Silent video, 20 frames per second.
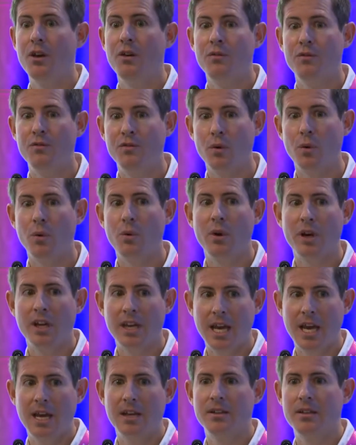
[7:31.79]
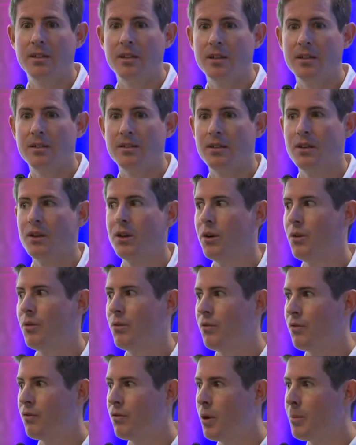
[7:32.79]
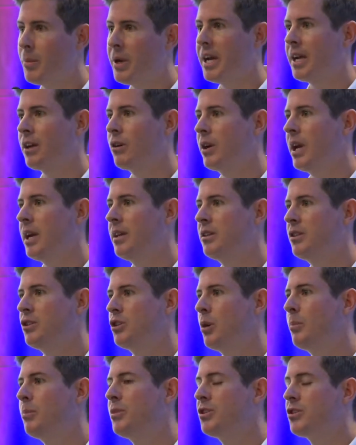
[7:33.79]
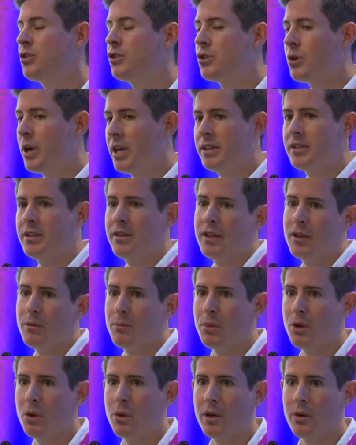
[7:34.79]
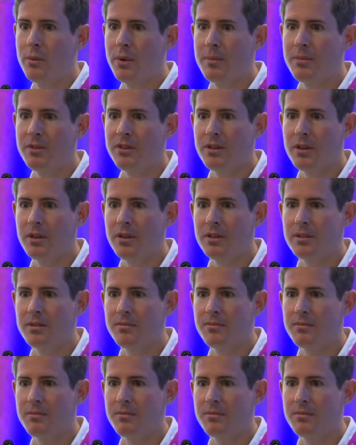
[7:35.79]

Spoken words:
for a candidate from an aggregated job straight to the employer website.